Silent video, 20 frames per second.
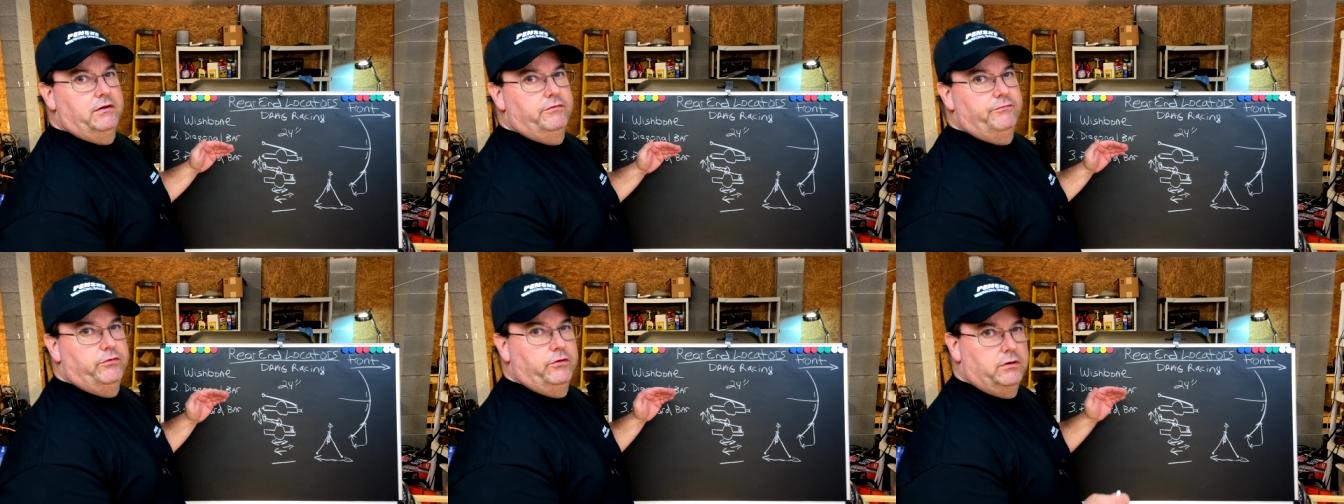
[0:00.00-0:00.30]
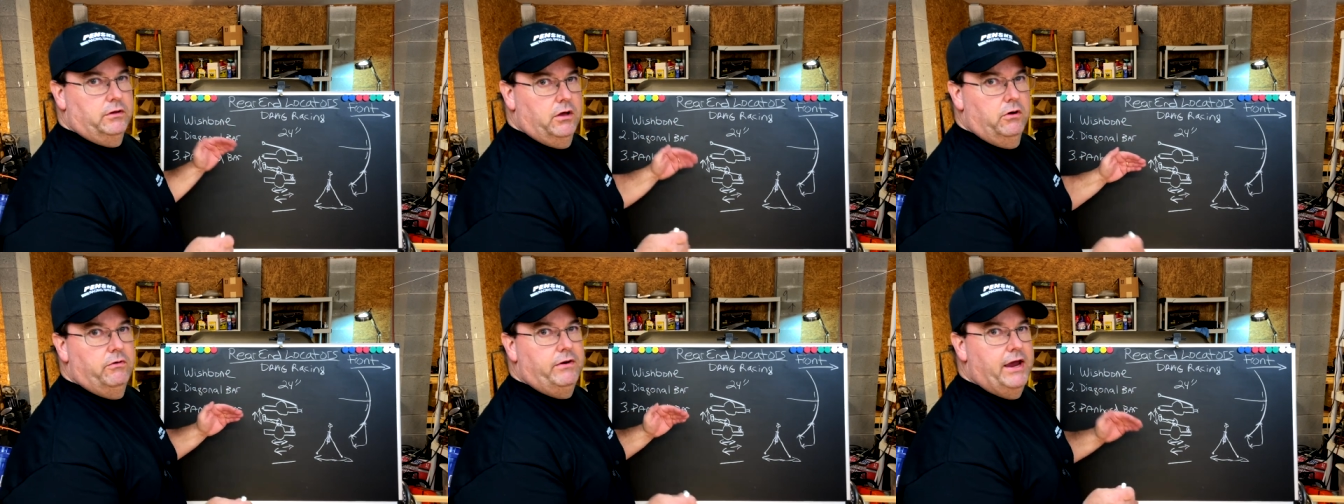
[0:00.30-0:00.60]
for
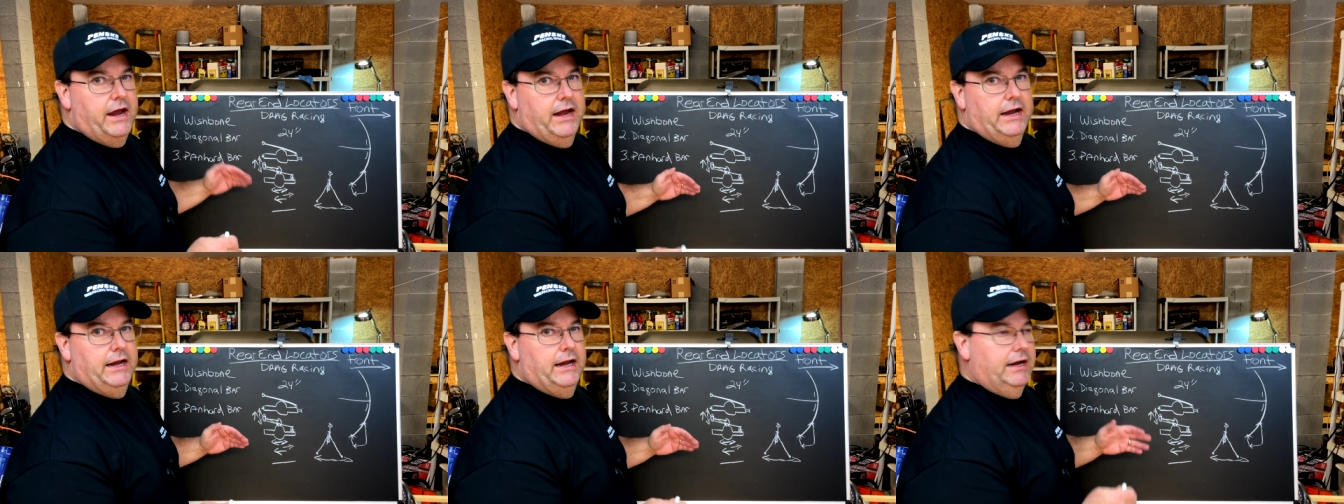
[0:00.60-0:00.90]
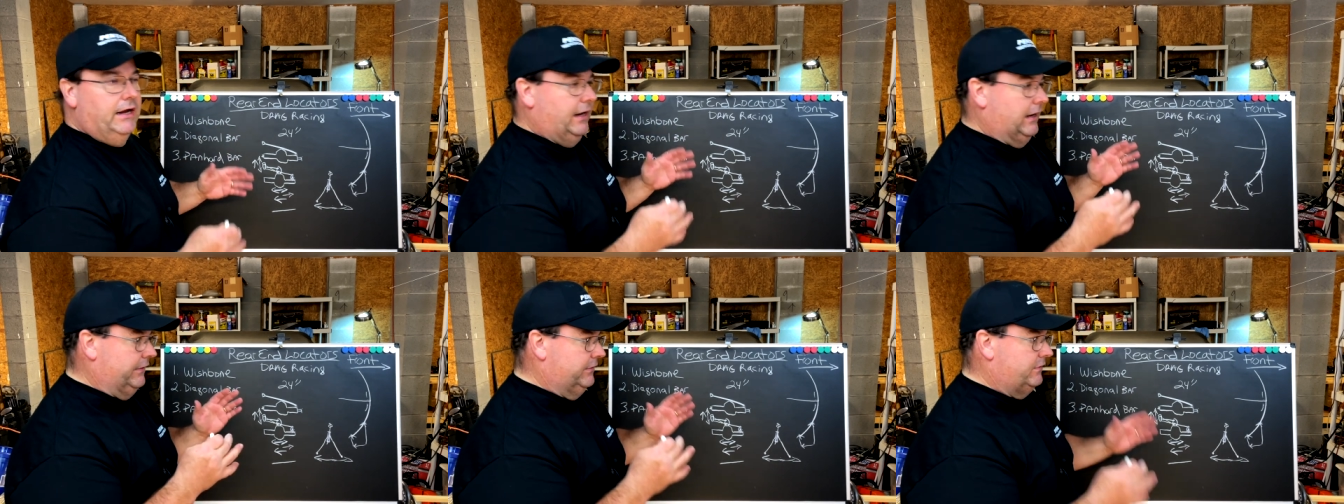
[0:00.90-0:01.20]

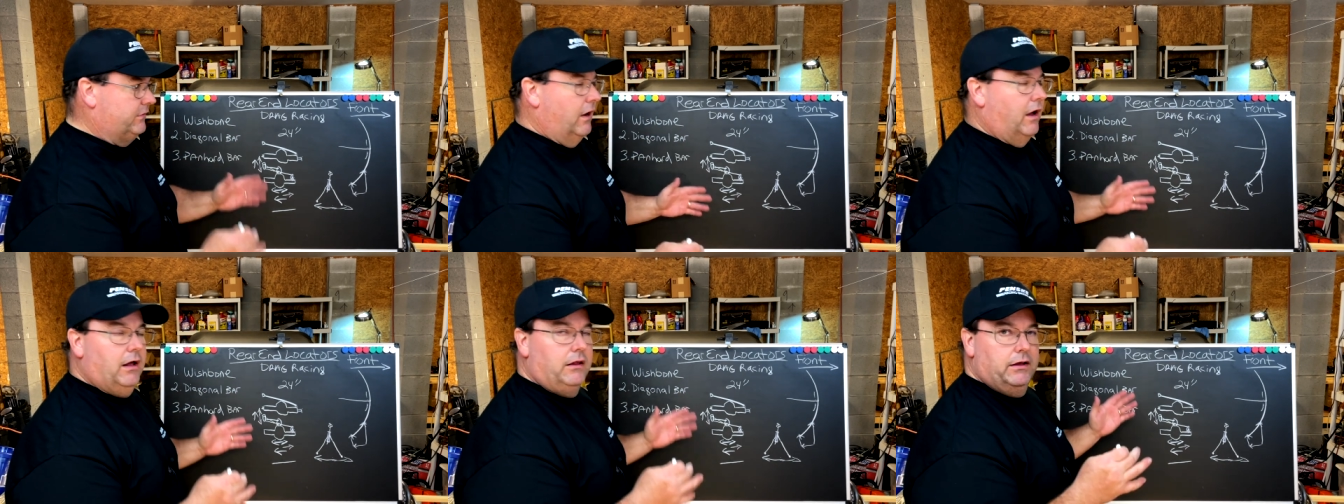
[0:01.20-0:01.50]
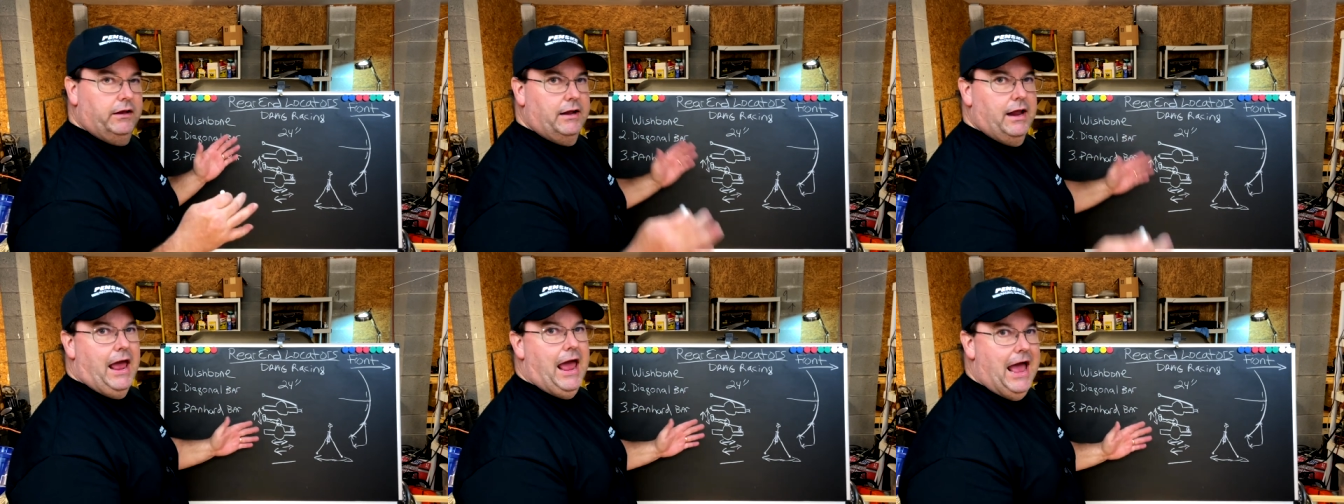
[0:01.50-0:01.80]
locating a
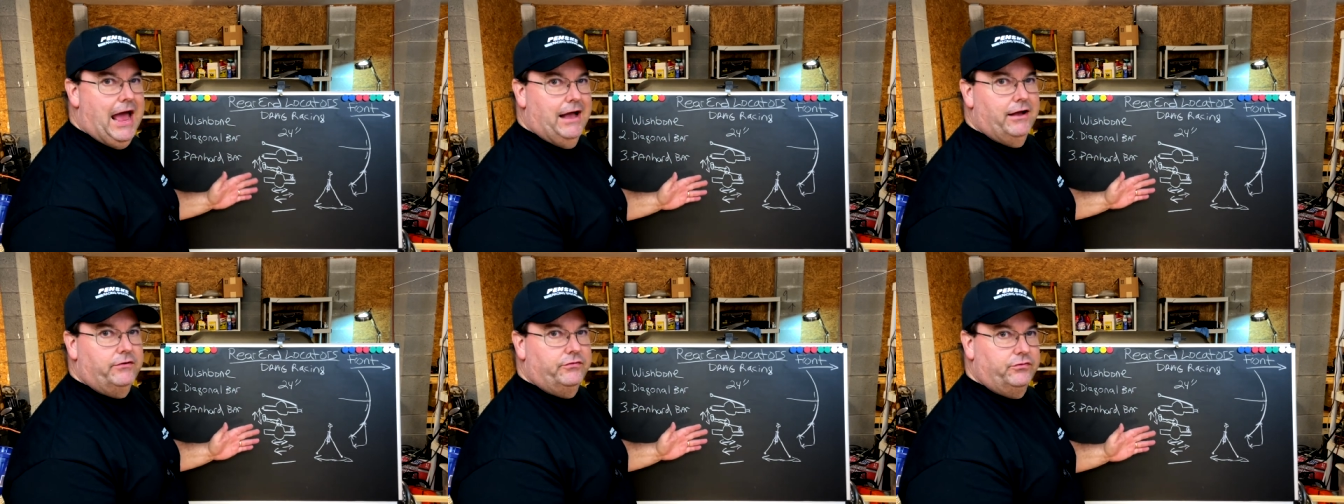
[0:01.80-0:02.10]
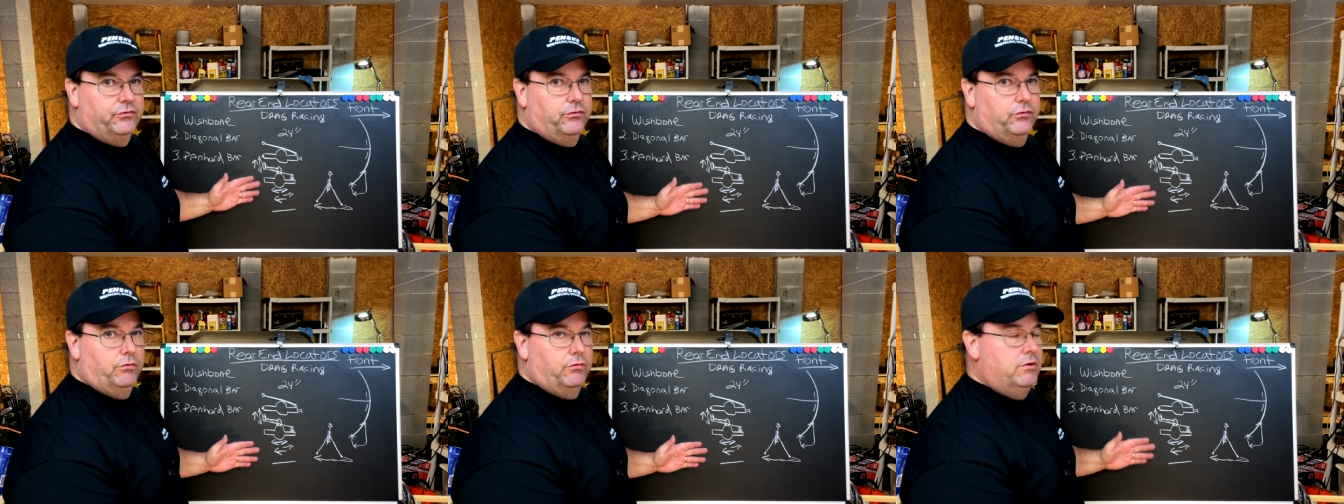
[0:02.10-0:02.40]
solid
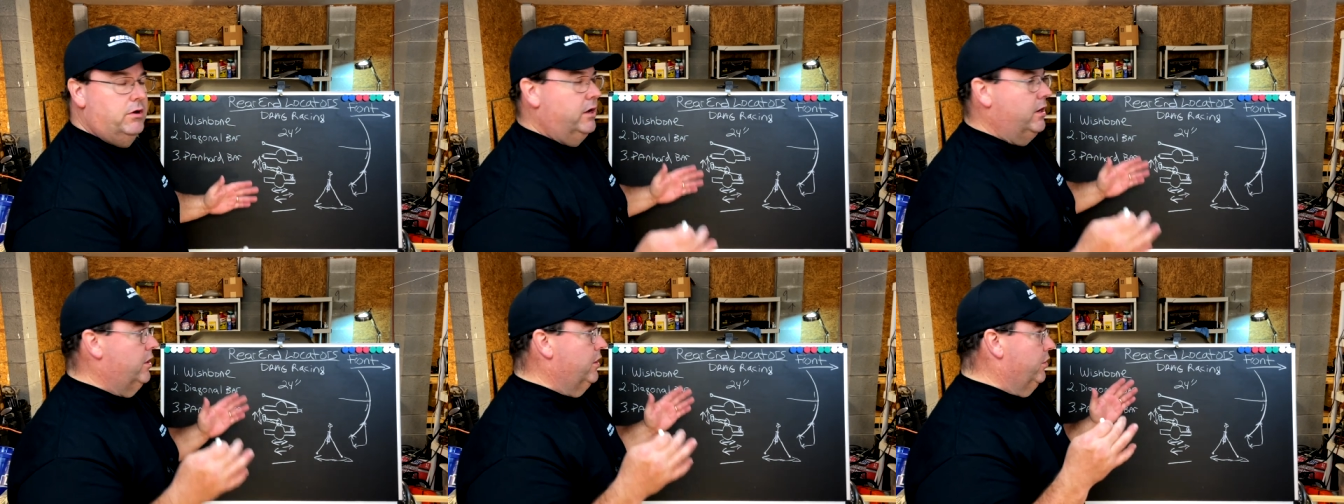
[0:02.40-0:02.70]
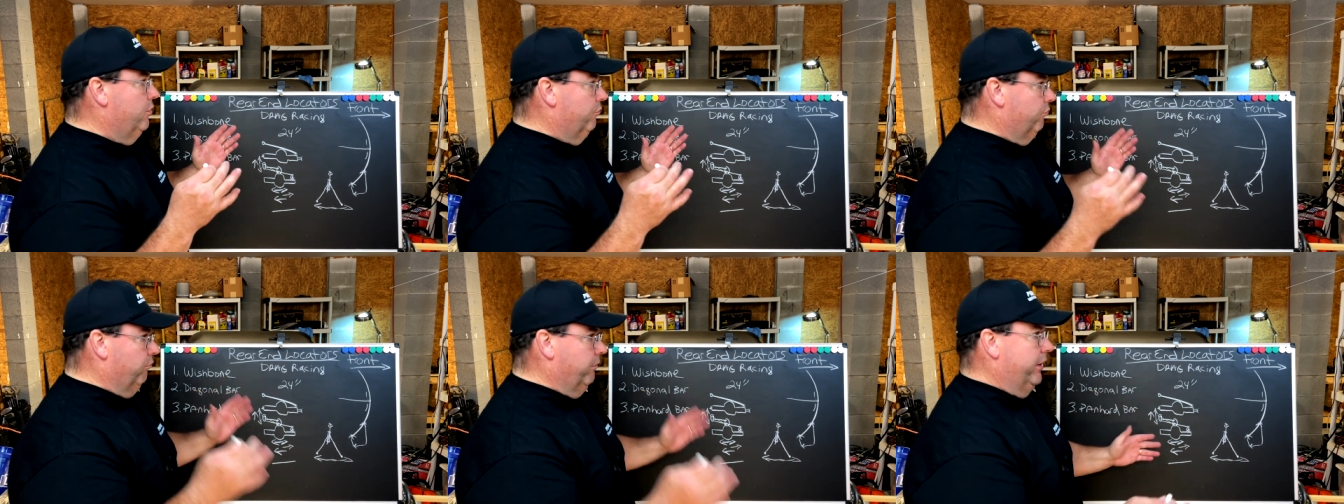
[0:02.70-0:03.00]
axle
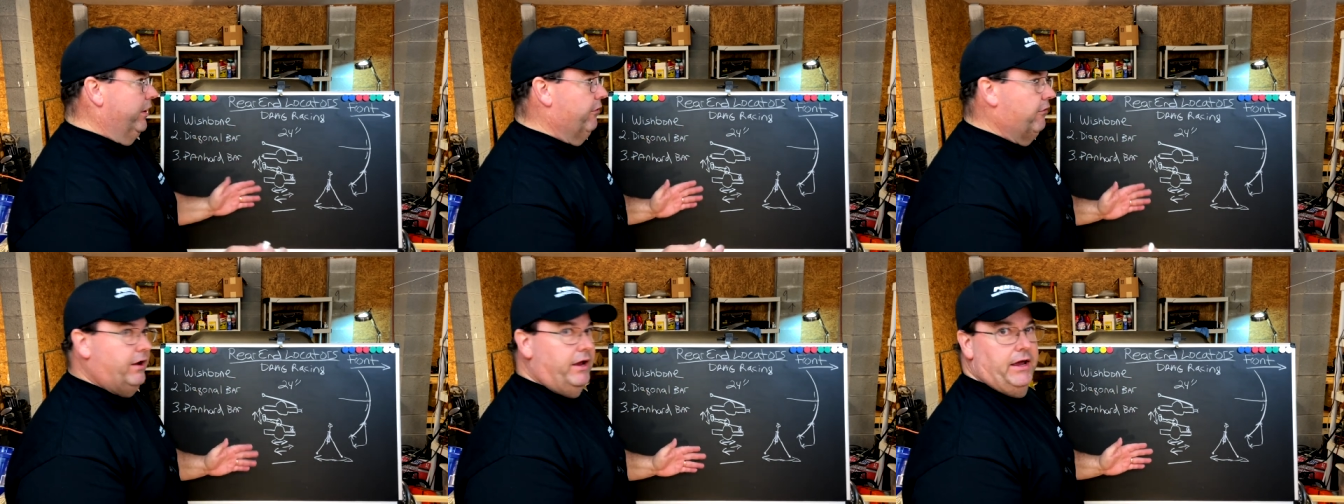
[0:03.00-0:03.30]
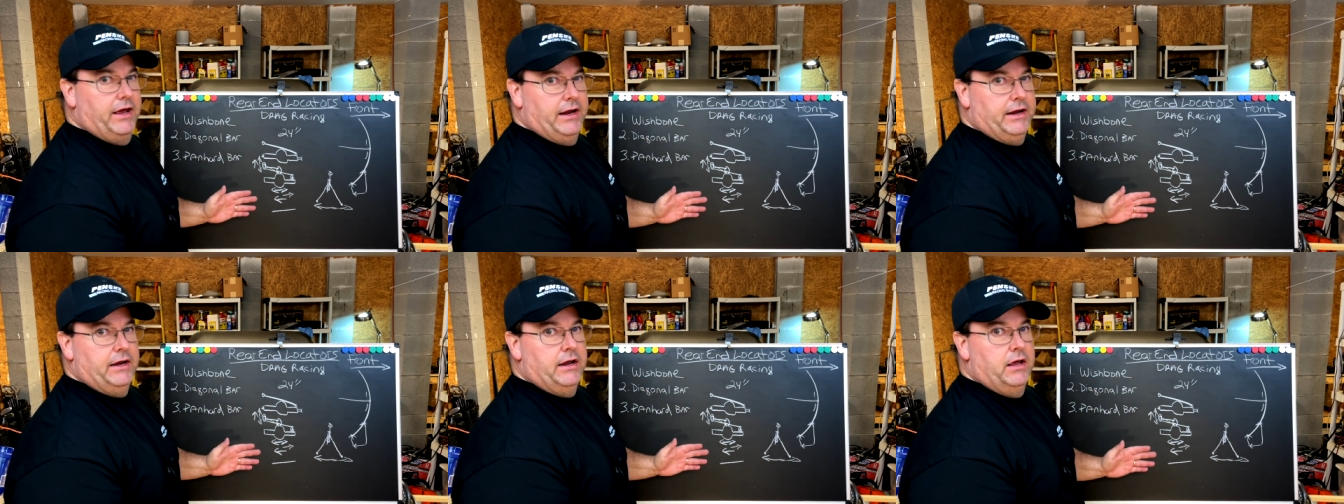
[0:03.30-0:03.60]
rear
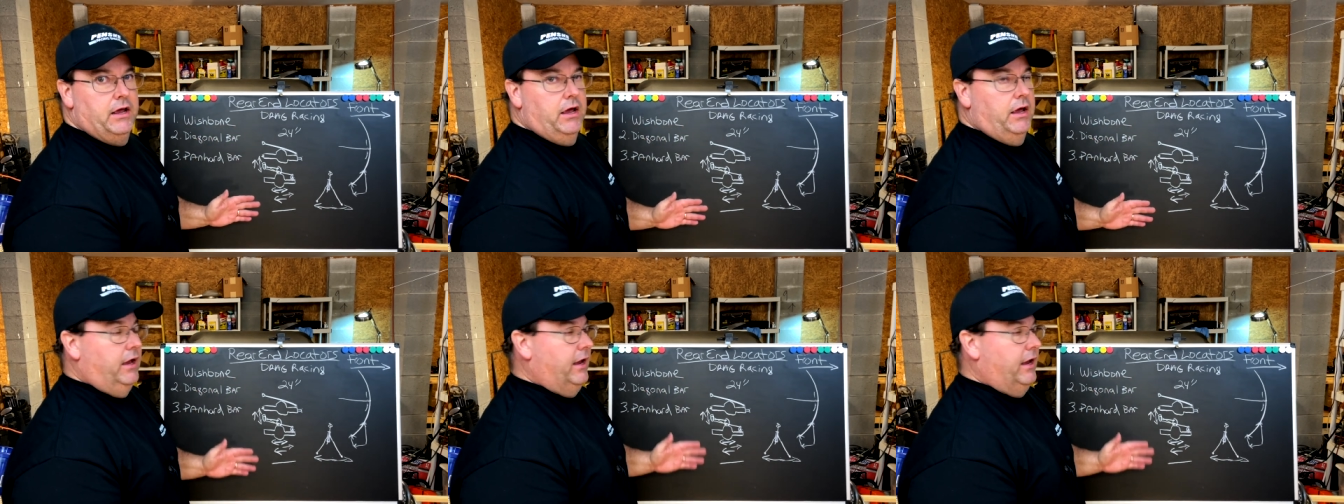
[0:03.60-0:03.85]
end